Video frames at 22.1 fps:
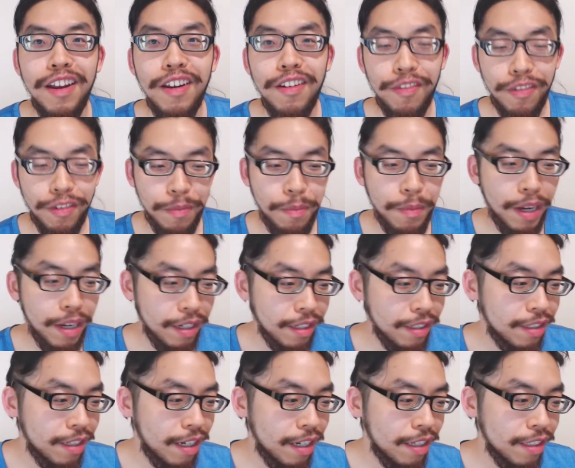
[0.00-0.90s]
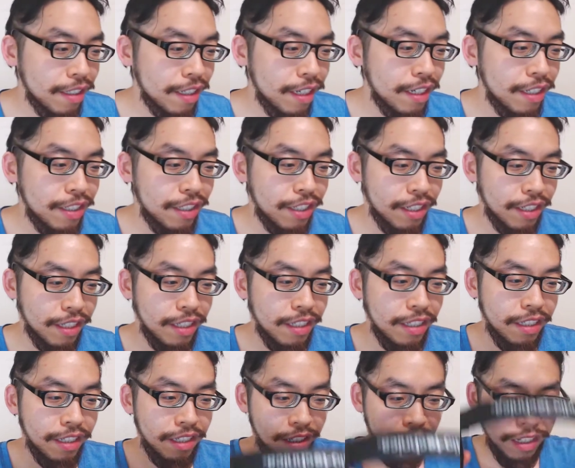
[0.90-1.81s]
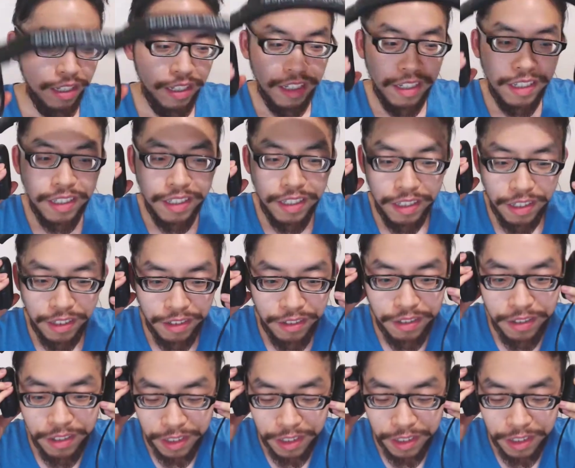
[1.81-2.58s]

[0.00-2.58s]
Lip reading: for monetization, you know.